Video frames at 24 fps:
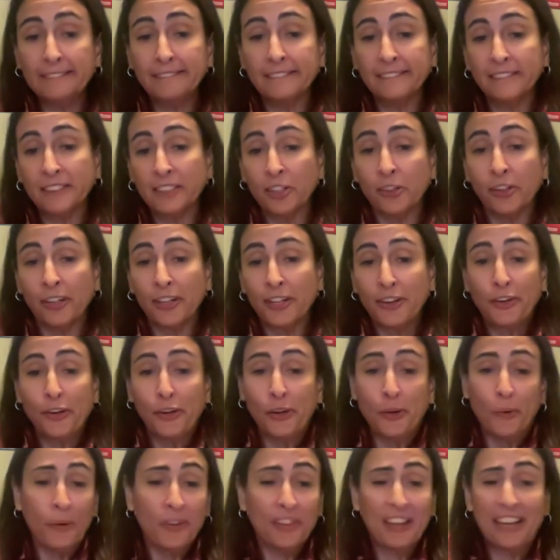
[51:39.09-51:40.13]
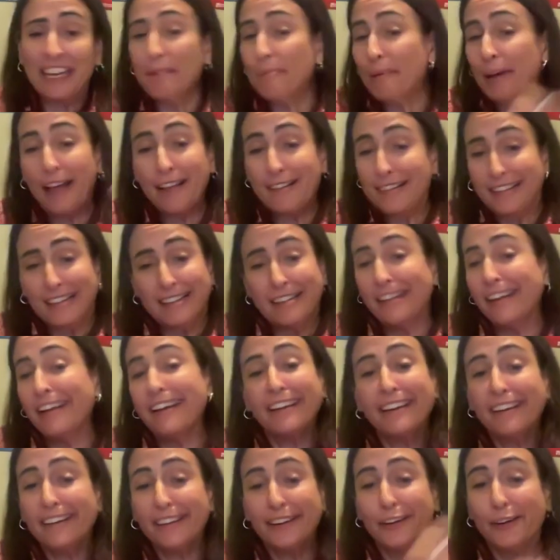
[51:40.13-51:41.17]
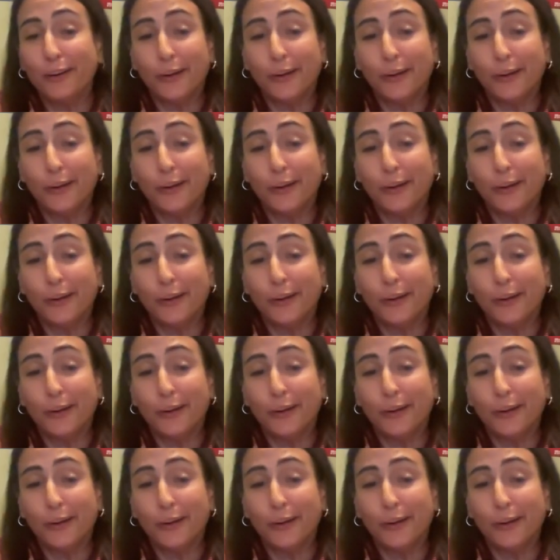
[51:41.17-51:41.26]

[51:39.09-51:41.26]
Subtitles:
So like you're doing what they keep asking you to do,